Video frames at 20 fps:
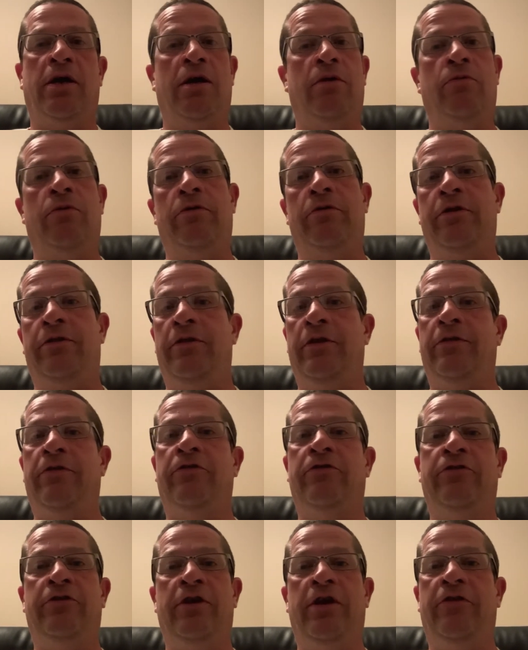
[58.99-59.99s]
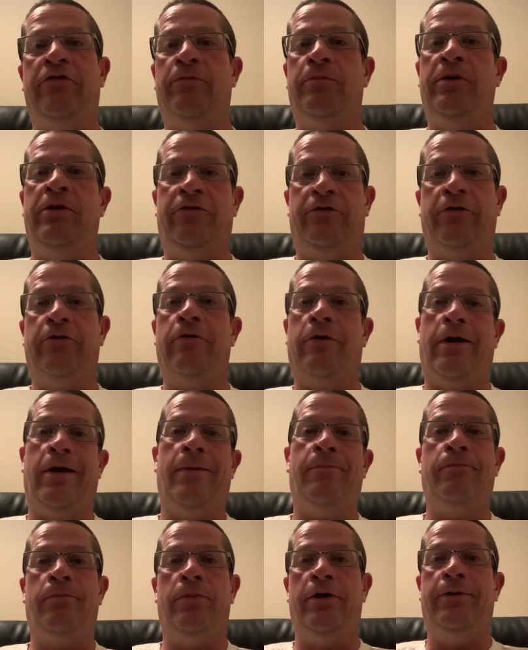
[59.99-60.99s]
I really think the C8's a piece of
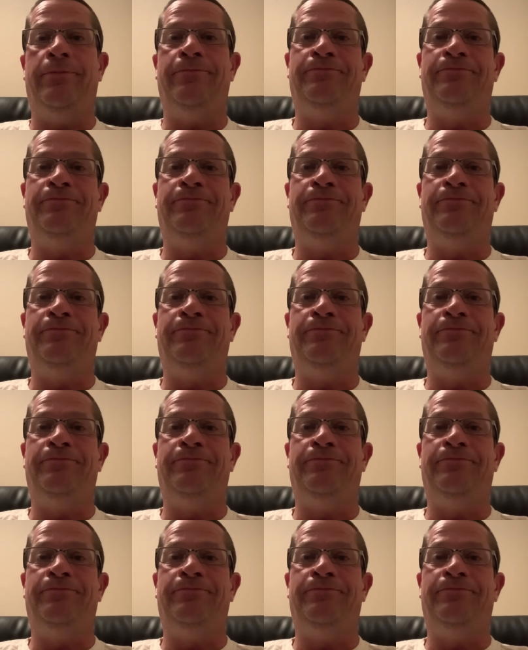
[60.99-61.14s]
crap, but